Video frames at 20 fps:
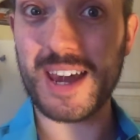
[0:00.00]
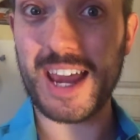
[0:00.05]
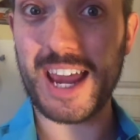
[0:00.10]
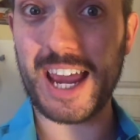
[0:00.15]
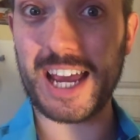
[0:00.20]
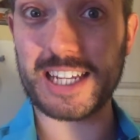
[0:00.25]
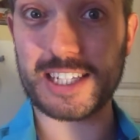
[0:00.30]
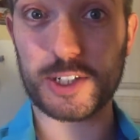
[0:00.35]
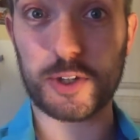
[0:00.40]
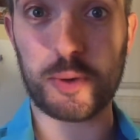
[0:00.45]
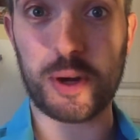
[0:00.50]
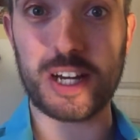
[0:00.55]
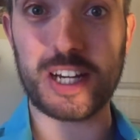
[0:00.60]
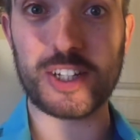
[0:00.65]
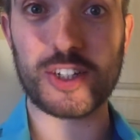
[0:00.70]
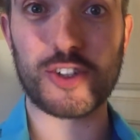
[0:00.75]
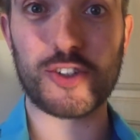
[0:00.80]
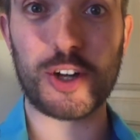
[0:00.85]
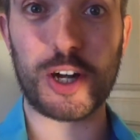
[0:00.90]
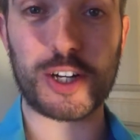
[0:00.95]
It's quite a
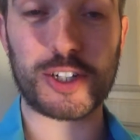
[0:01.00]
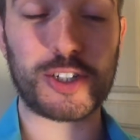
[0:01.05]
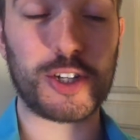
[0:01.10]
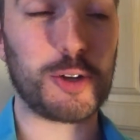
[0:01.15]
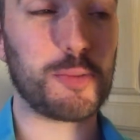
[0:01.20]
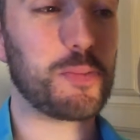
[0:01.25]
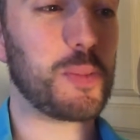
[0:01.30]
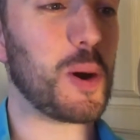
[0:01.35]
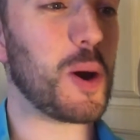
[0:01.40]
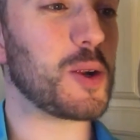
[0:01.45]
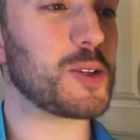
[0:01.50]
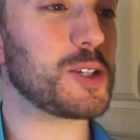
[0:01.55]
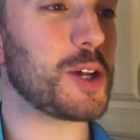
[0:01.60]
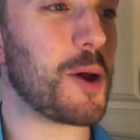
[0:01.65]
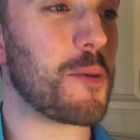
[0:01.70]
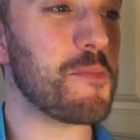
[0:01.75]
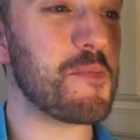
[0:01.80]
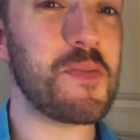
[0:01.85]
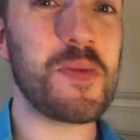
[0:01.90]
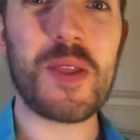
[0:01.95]
structured
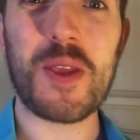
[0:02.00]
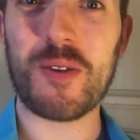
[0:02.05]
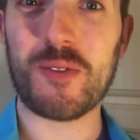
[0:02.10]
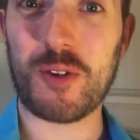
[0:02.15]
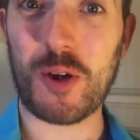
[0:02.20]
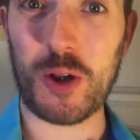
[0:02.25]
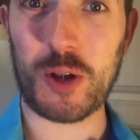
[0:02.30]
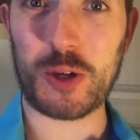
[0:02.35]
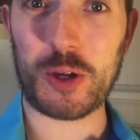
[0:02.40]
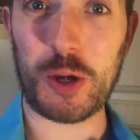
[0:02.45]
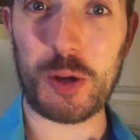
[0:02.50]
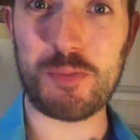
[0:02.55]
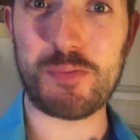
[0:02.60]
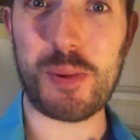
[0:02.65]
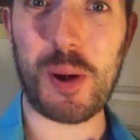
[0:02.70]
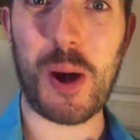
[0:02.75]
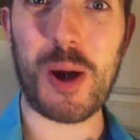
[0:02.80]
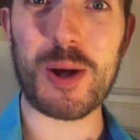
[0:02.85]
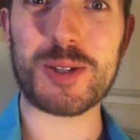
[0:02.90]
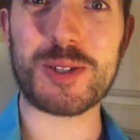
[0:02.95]
bottom. Got a good
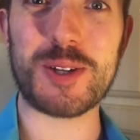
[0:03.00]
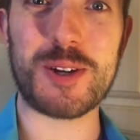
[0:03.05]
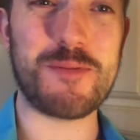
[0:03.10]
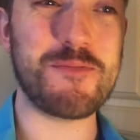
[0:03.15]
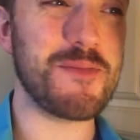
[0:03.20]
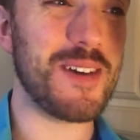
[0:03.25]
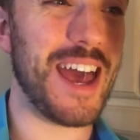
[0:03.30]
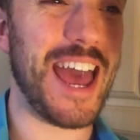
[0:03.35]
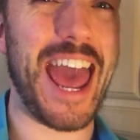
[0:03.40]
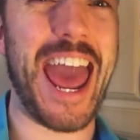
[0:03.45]
bottom.